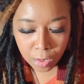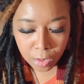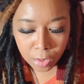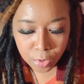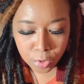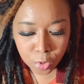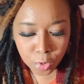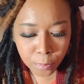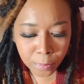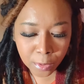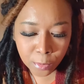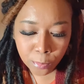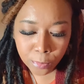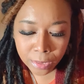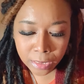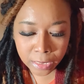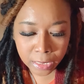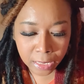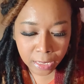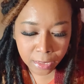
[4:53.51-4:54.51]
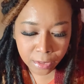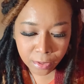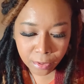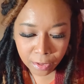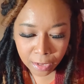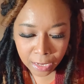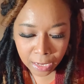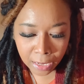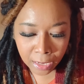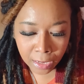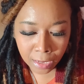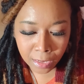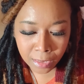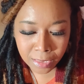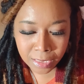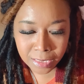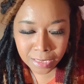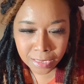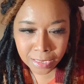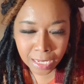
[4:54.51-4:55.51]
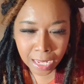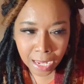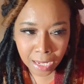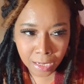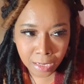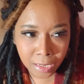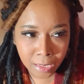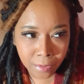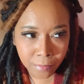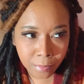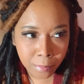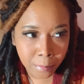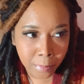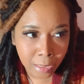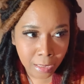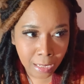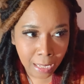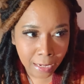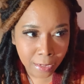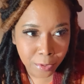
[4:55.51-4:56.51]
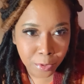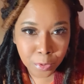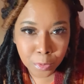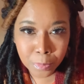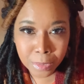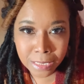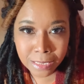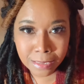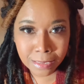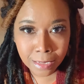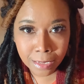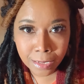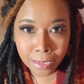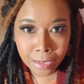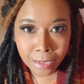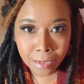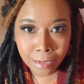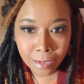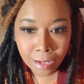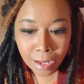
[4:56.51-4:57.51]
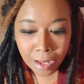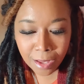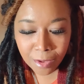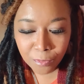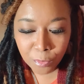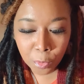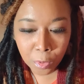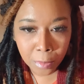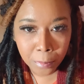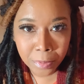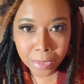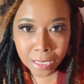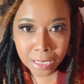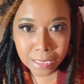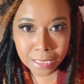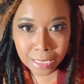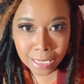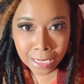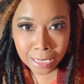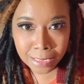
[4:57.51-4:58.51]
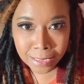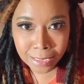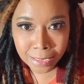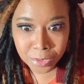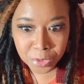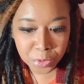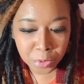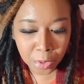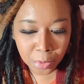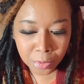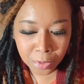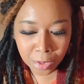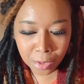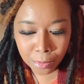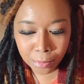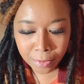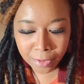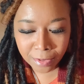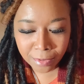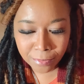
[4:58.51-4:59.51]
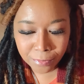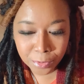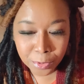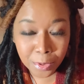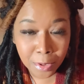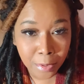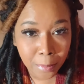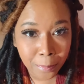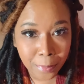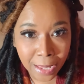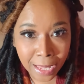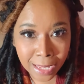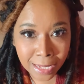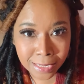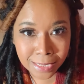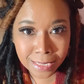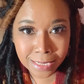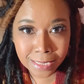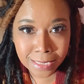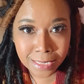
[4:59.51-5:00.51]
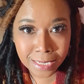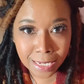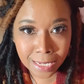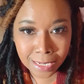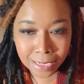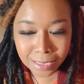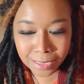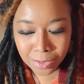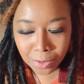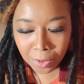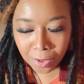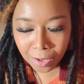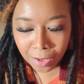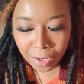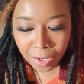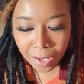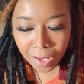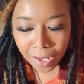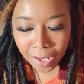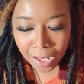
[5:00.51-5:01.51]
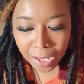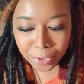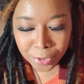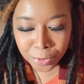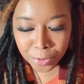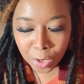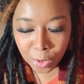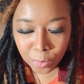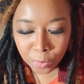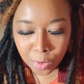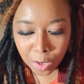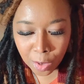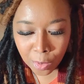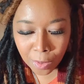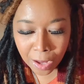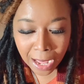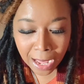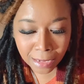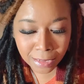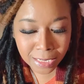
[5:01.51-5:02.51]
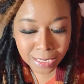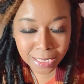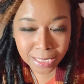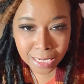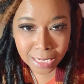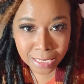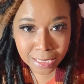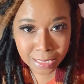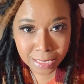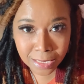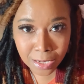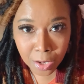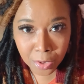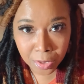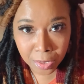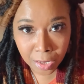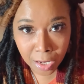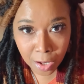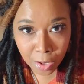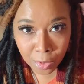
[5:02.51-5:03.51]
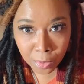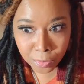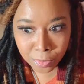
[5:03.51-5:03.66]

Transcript: You could be really in your head. This is kind of giving me like you could be studying for a big test and you don't know if you're going to pass this test or you don't know how this test is going to go.